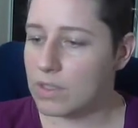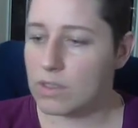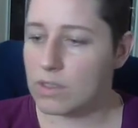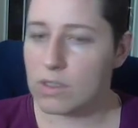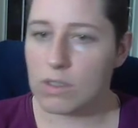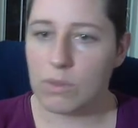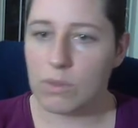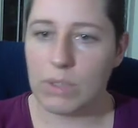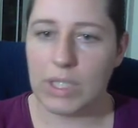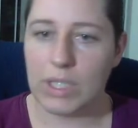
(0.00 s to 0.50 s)

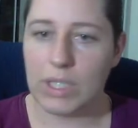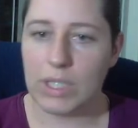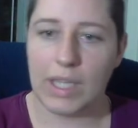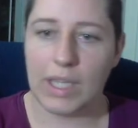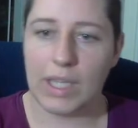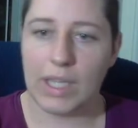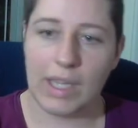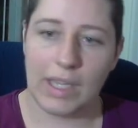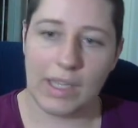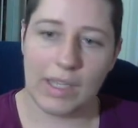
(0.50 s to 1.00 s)
So we can
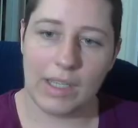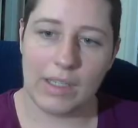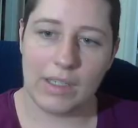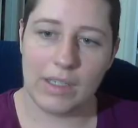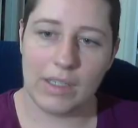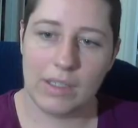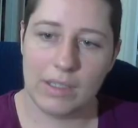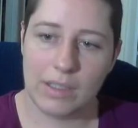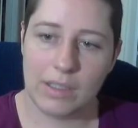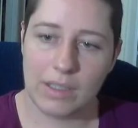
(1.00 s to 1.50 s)

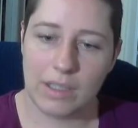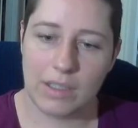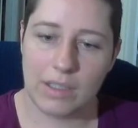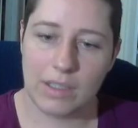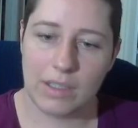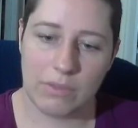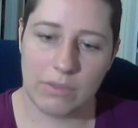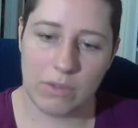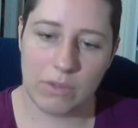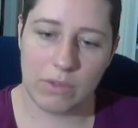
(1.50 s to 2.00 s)
add a
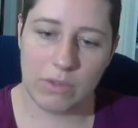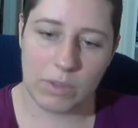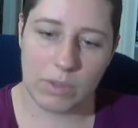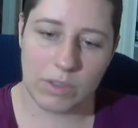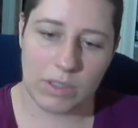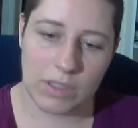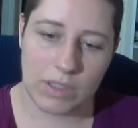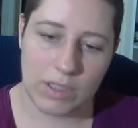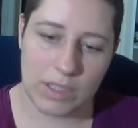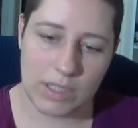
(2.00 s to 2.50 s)

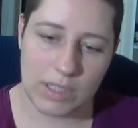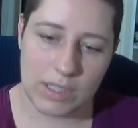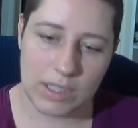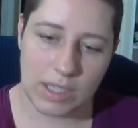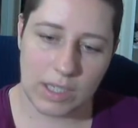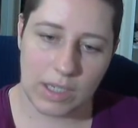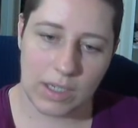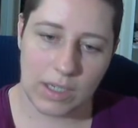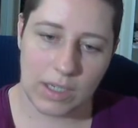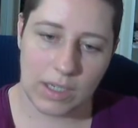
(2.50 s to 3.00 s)
deformer to this
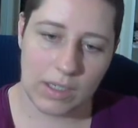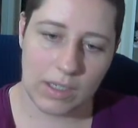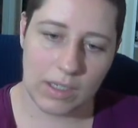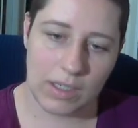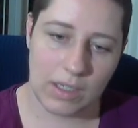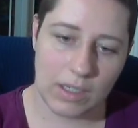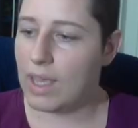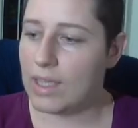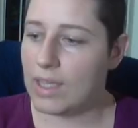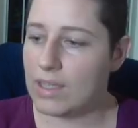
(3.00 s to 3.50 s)

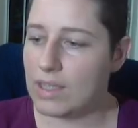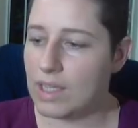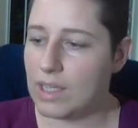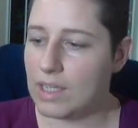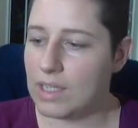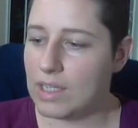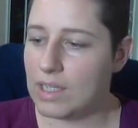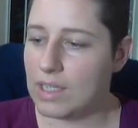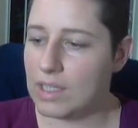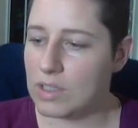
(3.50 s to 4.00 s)
guy, and
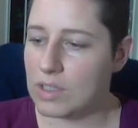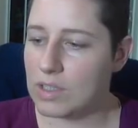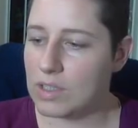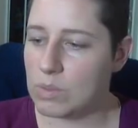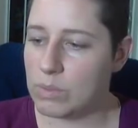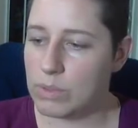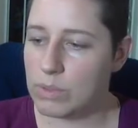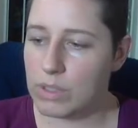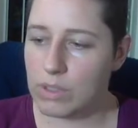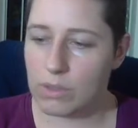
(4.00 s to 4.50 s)
then it
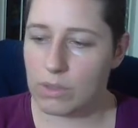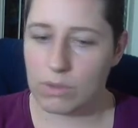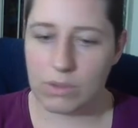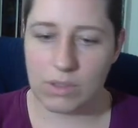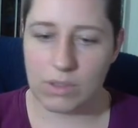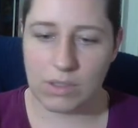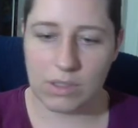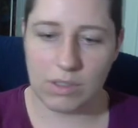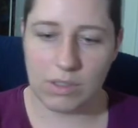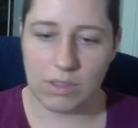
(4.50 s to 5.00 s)

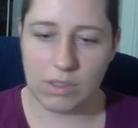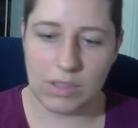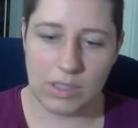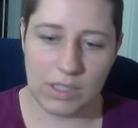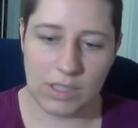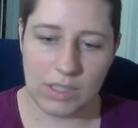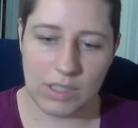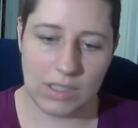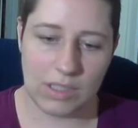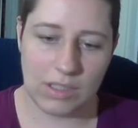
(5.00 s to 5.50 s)
explodes. You can
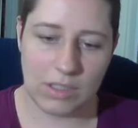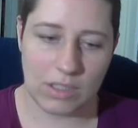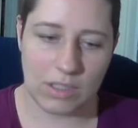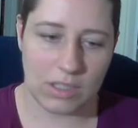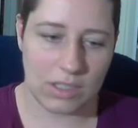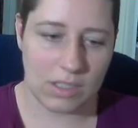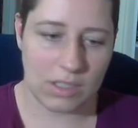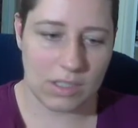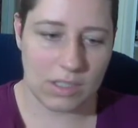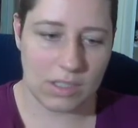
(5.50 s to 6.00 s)
see it's
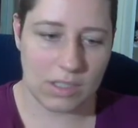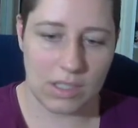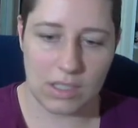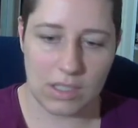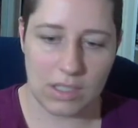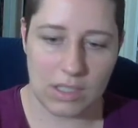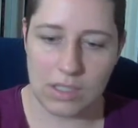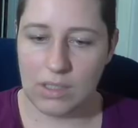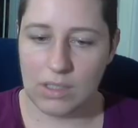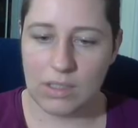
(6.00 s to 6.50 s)
just,
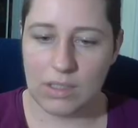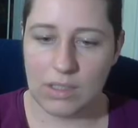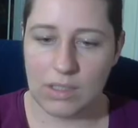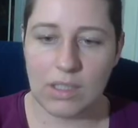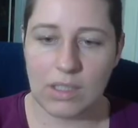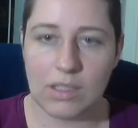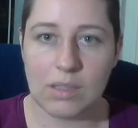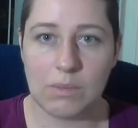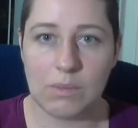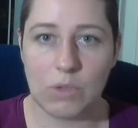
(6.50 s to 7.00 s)
it's
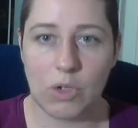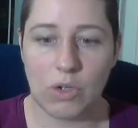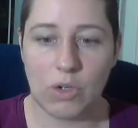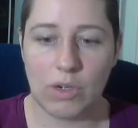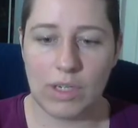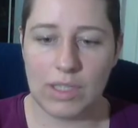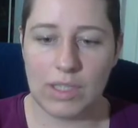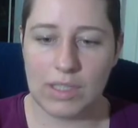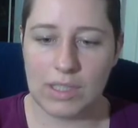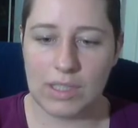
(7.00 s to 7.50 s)
done some
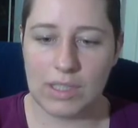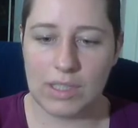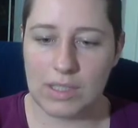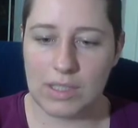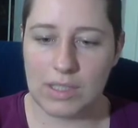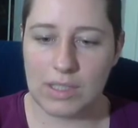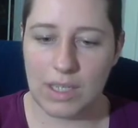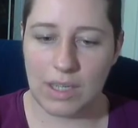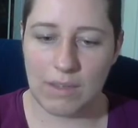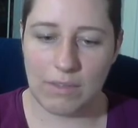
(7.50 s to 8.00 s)
crazy
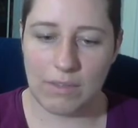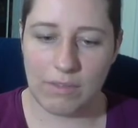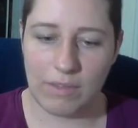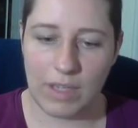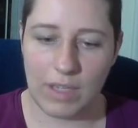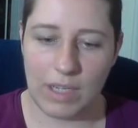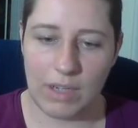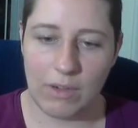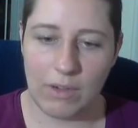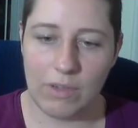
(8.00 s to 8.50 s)
stuff.
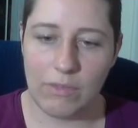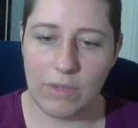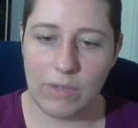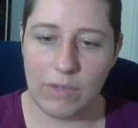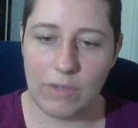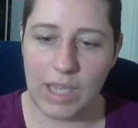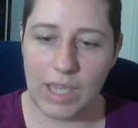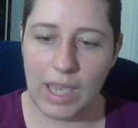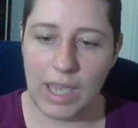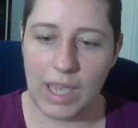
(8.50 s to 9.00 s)
And if
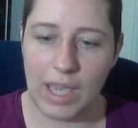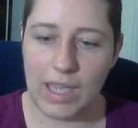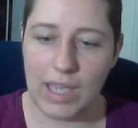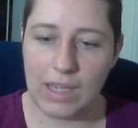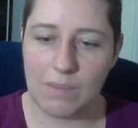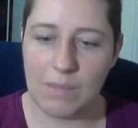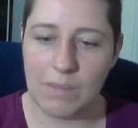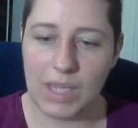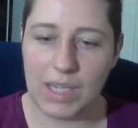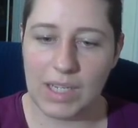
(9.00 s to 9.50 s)
we
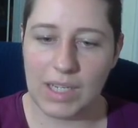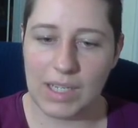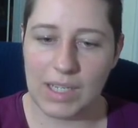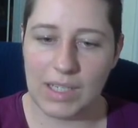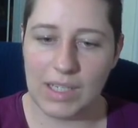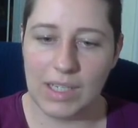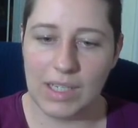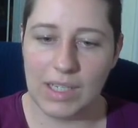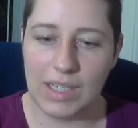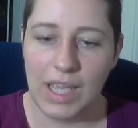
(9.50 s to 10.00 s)
animate
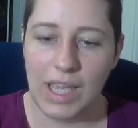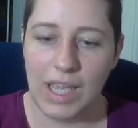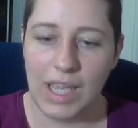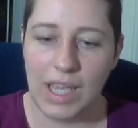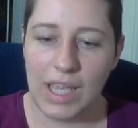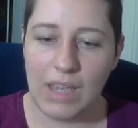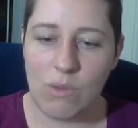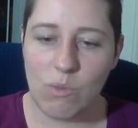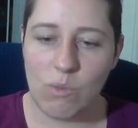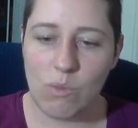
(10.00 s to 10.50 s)
it,
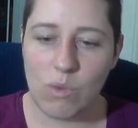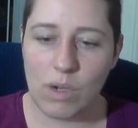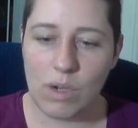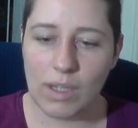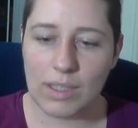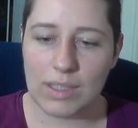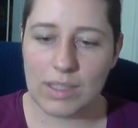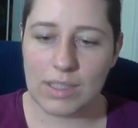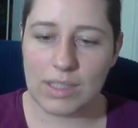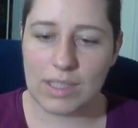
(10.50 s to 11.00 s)
it
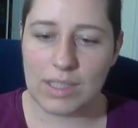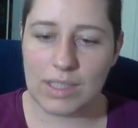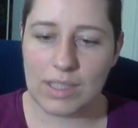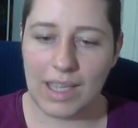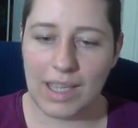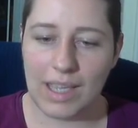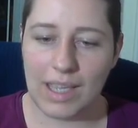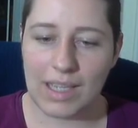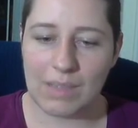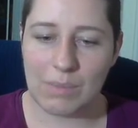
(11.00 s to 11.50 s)
wants
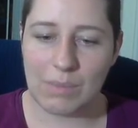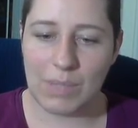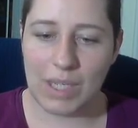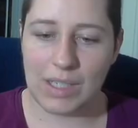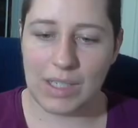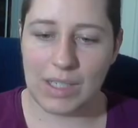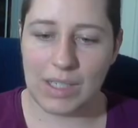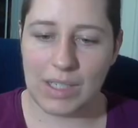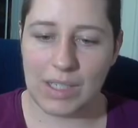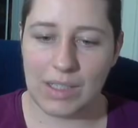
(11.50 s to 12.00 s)
to
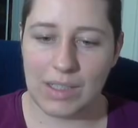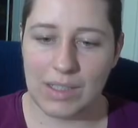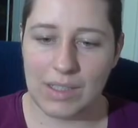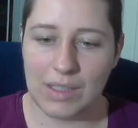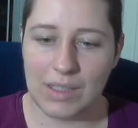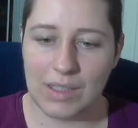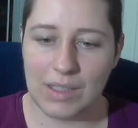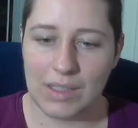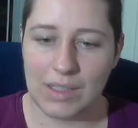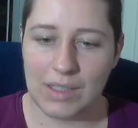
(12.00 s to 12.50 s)
animate it,
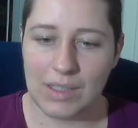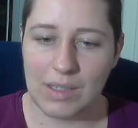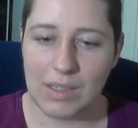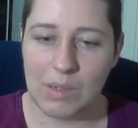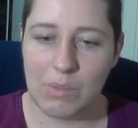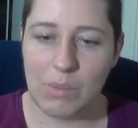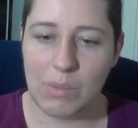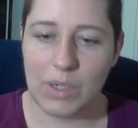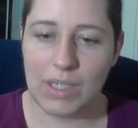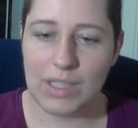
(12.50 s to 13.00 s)

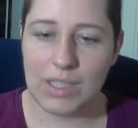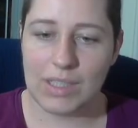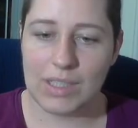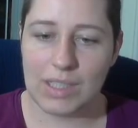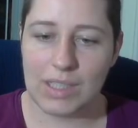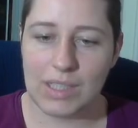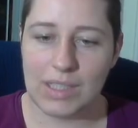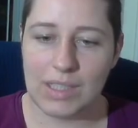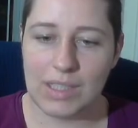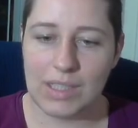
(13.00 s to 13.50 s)
but
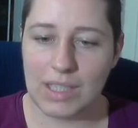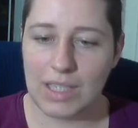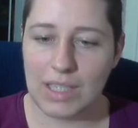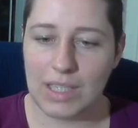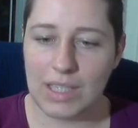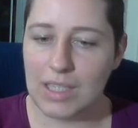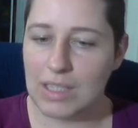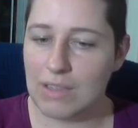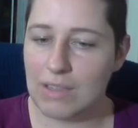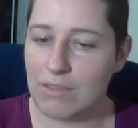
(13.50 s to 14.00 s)
it's
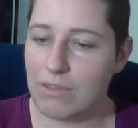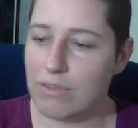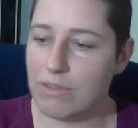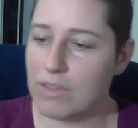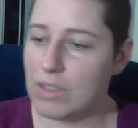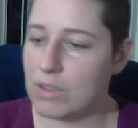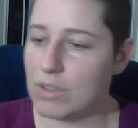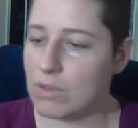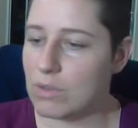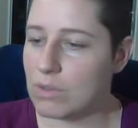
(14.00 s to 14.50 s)
getting
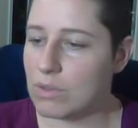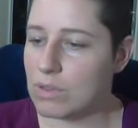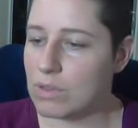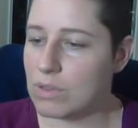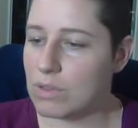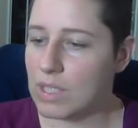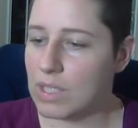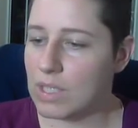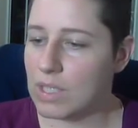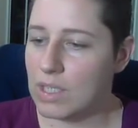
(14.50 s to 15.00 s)

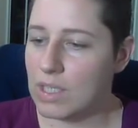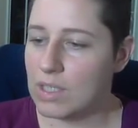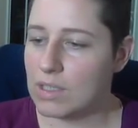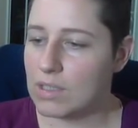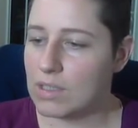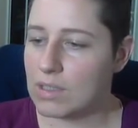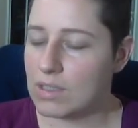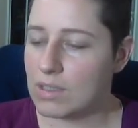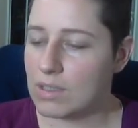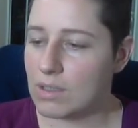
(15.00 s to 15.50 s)
confused.
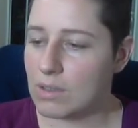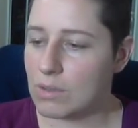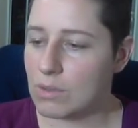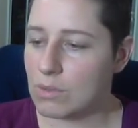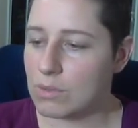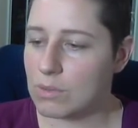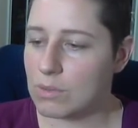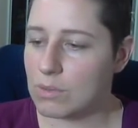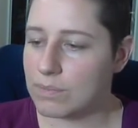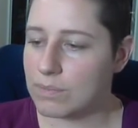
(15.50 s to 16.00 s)

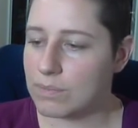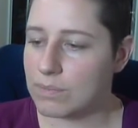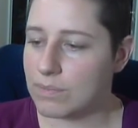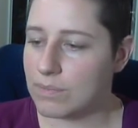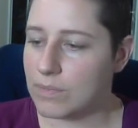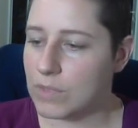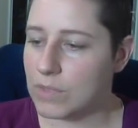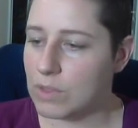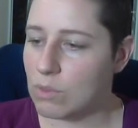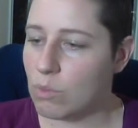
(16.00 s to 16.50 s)
So
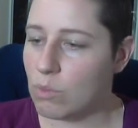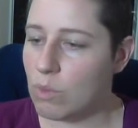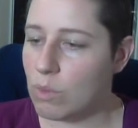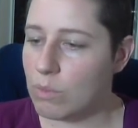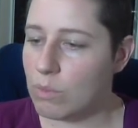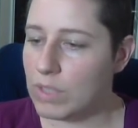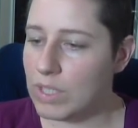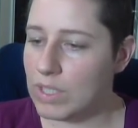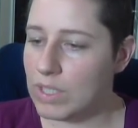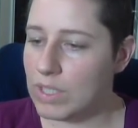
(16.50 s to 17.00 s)

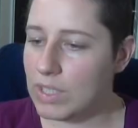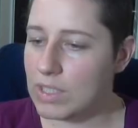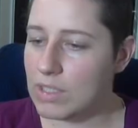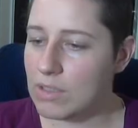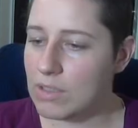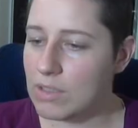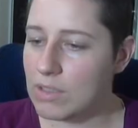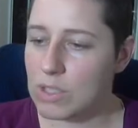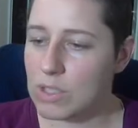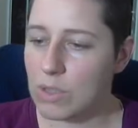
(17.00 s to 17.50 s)
what we need to
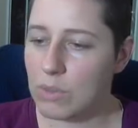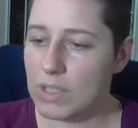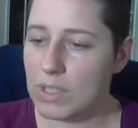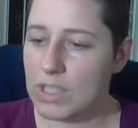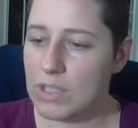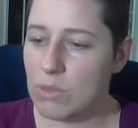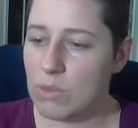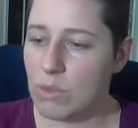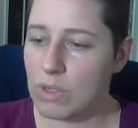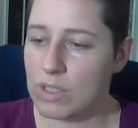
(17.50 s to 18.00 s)
do is go
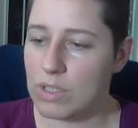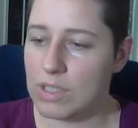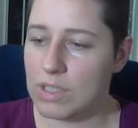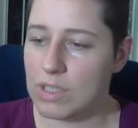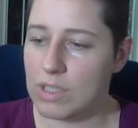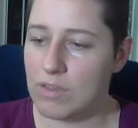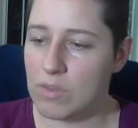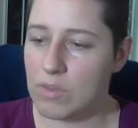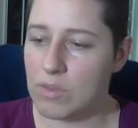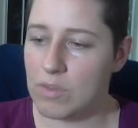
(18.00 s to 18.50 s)
into our
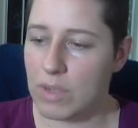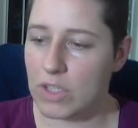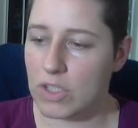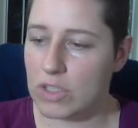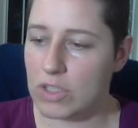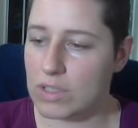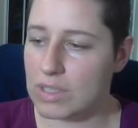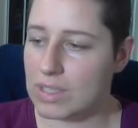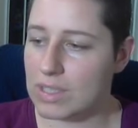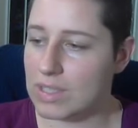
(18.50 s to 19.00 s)

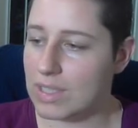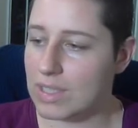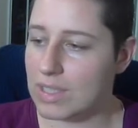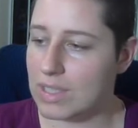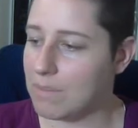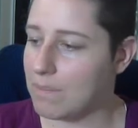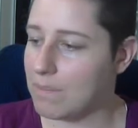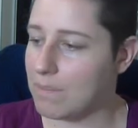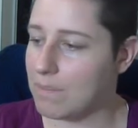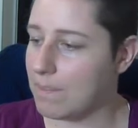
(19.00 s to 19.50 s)
deformation
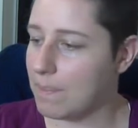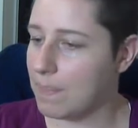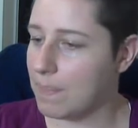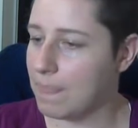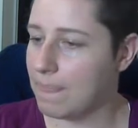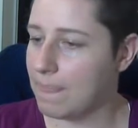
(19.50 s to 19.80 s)
stem.